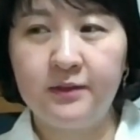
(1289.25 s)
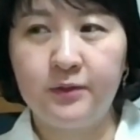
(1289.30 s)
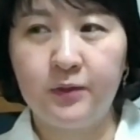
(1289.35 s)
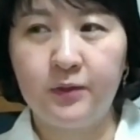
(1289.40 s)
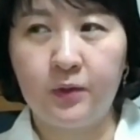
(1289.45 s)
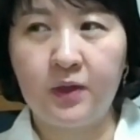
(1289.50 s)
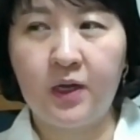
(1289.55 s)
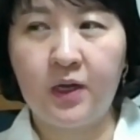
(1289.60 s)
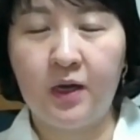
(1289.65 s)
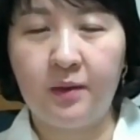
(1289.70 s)

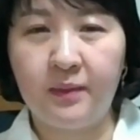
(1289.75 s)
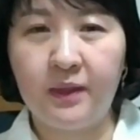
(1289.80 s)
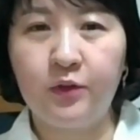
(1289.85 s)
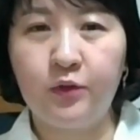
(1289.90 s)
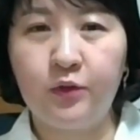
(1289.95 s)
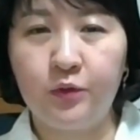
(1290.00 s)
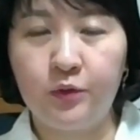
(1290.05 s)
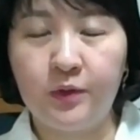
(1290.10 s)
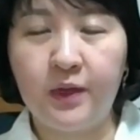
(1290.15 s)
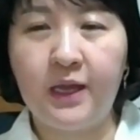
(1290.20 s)
So coming
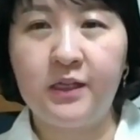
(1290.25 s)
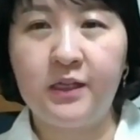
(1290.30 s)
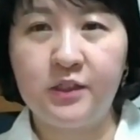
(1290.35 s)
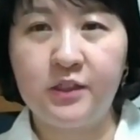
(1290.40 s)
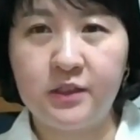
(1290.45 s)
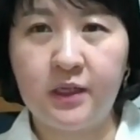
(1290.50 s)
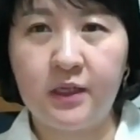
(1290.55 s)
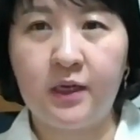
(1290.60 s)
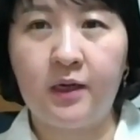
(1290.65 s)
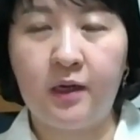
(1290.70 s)
to
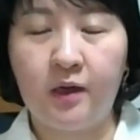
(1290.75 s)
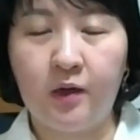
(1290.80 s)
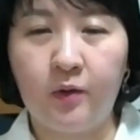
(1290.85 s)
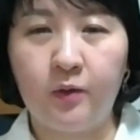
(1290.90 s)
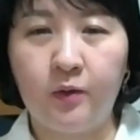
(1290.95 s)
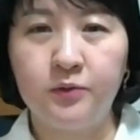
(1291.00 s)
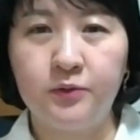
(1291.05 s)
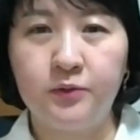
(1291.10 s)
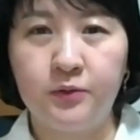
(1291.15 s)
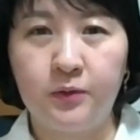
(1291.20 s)
Asia
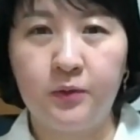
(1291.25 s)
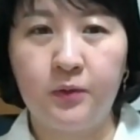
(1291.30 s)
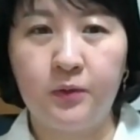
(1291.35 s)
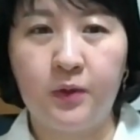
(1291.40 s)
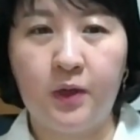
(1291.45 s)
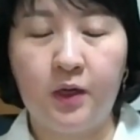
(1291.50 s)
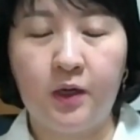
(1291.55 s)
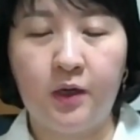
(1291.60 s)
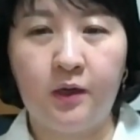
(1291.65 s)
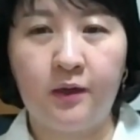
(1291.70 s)
also
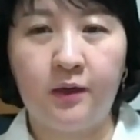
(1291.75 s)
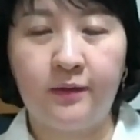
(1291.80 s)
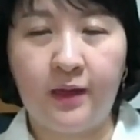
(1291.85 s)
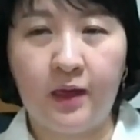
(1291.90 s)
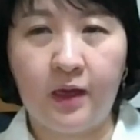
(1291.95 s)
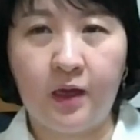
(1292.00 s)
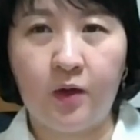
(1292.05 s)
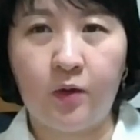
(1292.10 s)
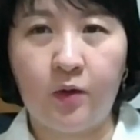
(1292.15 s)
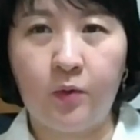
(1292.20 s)

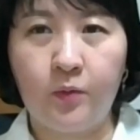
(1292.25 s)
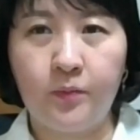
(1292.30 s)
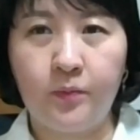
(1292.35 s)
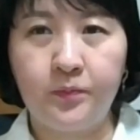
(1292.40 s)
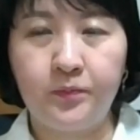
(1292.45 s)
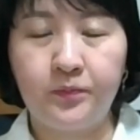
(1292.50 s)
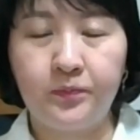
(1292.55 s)
now.